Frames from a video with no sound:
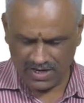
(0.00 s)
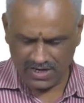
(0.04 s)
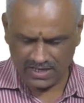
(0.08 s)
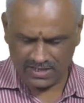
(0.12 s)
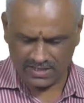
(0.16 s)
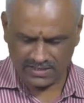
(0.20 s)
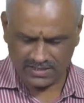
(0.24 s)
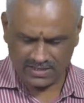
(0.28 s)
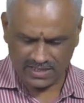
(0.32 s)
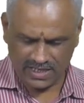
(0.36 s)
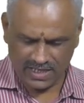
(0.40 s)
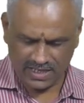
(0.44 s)

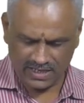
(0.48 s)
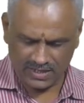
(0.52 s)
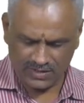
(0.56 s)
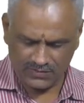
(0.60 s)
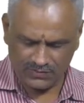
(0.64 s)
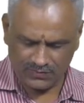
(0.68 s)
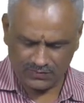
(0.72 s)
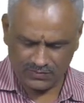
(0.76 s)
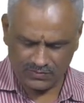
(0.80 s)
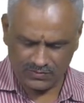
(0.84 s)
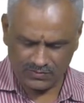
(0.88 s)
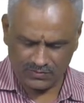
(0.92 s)
see,
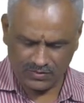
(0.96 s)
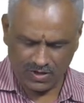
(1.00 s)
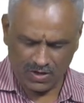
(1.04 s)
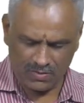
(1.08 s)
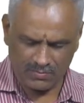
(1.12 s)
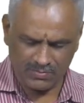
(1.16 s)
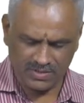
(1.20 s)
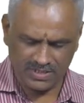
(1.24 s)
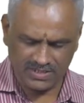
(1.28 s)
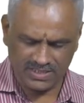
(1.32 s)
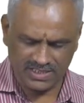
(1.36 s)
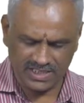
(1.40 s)
if you would have
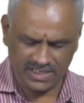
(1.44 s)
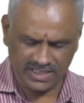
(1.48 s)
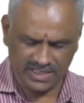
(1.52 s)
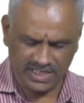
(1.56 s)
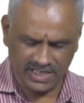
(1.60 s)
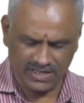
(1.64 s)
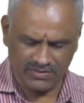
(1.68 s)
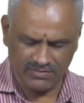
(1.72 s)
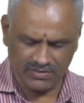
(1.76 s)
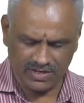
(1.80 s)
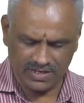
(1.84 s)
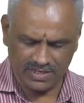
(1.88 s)
been
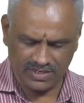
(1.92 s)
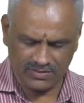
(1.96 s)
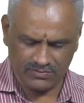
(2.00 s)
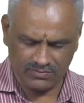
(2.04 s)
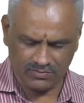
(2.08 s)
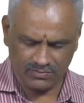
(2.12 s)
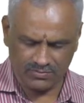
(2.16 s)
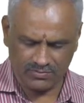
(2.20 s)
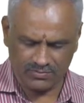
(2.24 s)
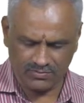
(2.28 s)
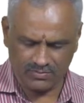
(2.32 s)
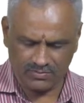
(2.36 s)
single one, it
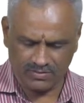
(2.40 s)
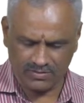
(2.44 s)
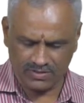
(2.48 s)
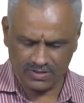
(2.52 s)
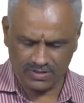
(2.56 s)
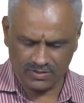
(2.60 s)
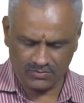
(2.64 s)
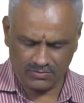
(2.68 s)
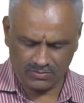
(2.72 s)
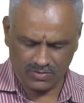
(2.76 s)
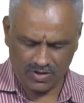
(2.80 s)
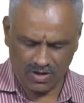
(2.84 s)

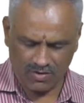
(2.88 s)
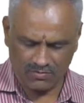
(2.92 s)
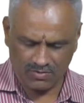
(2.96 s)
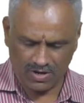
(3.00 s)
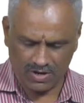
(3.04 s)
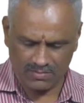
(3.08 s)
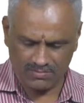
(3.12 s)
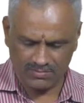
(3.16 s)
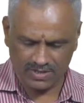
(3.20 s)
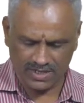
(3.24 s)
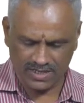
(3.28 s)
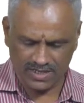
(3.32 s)
would have
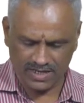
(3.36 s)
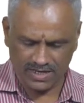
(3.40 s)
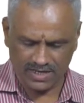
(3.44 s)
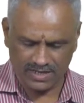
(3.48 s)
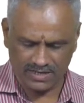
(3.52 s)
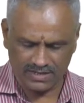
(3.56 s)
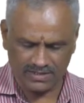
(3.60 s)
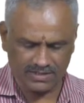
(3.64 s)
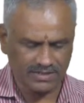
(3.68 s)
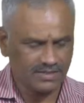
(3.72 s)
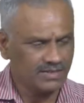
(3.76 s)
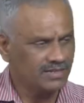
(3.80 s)
come here,
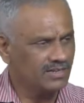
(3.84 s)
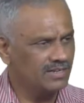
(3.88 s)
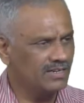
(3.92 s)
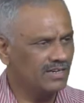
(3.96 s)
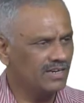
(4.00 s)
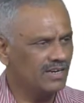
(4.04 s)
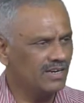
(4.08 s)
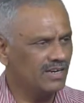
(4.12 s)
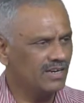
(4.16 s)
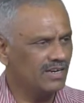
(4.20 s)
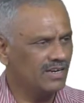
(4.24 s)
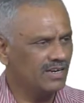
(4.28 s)

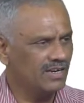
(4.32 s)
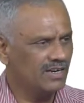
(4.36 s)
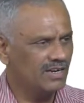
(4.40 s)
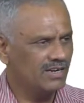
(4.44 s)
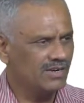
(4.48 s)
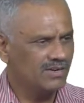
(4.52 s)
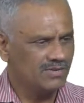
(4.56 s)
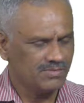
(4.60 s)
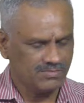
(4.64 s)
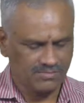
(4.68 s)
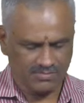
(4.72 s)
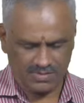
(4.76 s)

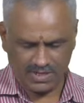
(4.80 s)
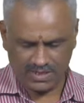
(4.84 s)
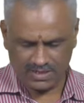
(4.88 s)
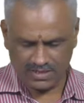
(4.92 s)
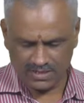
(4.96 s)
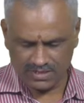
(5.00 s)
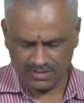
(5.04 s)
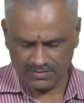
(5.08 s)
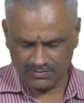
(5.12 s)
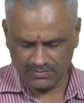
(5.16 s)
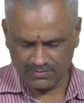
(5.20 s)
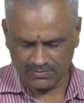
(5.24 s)
but
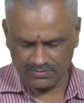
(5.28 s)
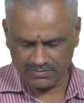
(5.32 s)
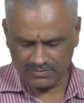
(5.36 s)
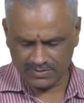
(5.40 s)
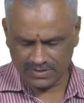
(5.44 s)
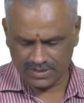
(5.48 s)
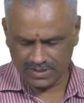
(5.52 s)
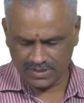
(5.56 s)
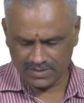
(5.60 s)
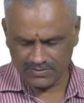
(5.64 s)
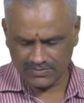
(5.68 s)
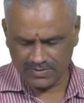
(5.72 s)

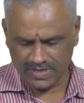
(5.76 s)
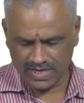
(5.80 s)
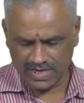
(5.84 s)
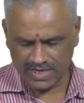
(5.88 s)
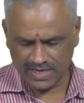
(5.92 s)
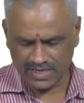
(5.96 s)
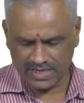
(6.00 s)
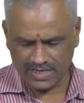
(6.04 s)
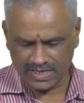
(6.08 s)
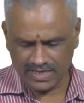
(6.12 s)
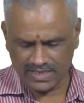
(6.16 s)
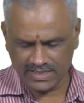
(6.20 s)
since we are
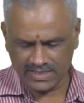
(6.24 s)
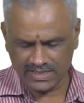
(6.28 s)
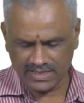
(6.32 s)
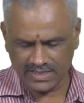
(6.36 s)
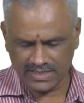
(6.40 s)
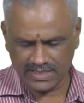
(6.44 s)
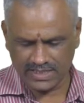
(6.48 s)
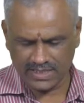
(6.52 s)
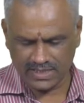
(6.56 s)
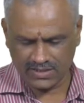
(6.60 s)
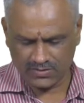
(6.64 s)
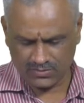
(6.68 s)
increasing
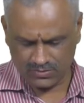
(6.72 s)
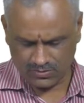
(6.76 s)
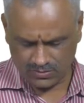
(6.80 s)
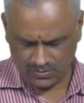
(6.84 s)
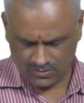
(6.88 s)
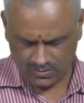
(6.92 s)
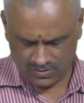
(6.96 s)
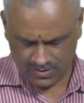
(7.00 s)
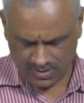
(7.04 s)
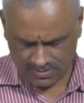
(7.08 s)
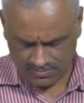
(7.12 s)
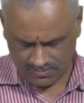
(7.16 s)
here, so
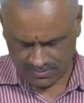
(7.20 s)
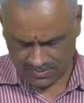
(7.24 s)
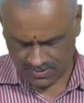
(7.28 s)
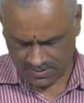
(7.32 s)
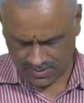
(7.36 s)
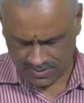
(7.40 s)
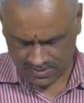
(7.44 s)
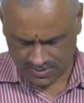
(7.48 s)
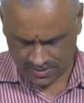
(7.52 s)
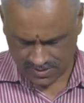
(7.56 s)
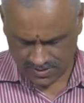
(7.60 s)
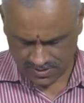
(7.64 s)

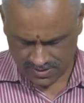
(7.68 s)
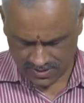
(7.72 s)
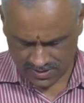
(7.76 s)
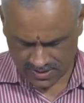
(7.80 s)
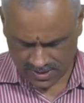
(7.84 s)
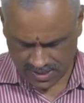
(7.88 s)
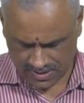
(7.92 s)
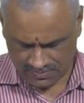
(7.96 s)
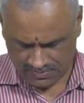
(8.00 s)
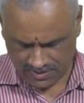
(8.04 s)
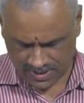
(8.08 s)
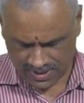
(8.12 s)
some
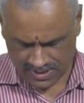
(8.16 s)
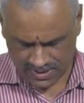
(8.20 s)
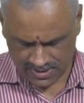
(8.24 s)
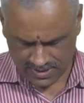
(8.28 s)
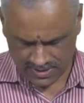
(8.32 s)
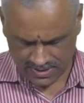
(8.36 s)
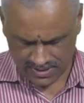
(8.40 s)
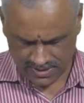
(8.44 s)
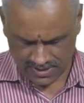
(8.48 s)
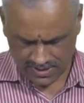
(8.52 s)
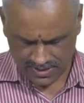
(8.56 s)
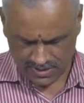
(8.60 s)
turbine
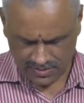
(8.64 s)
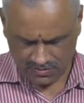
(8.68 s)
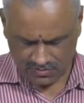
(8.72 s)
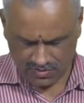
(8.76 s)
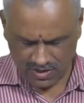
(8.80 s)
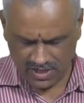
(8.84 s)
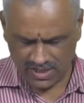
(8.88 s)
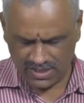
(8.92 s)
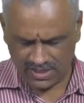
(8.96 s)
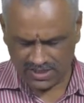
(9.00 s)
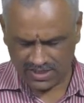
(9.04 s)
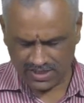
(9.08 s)

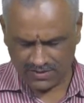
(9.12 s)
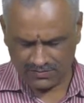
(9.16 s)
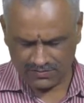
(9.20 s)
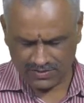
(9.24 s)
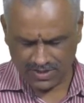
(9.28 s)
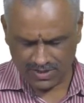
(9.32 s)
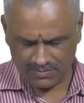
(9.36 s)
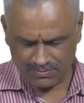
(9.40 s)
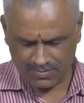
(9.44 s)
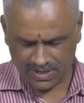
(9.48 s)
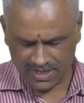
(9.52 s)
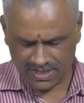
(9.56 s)
quality of
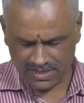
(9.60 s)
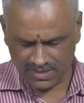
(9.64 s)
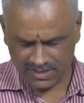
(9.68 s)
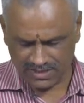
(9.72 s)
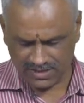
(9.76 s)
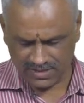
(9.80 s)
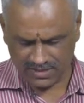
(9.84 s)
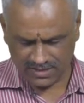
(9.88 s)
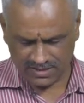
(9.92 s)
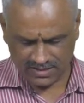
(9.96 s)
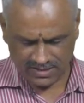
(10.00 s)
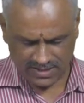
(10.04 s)
turbine
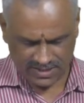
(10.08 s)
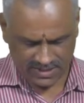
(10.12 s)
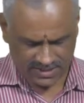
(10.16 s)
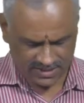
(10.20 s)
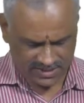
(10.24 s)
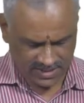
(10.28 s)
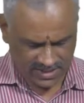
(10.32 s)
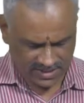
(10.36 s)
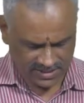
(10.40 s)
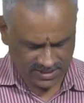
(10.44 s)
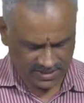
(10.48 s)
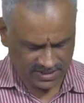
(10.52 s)

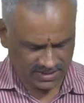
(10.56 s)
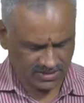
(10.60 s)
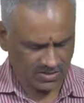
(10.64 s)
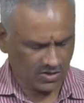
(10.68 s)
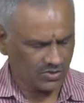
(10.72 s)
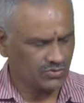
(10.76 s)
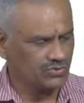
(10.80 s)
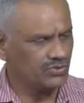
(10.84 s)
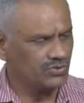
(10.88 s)
exhaust is also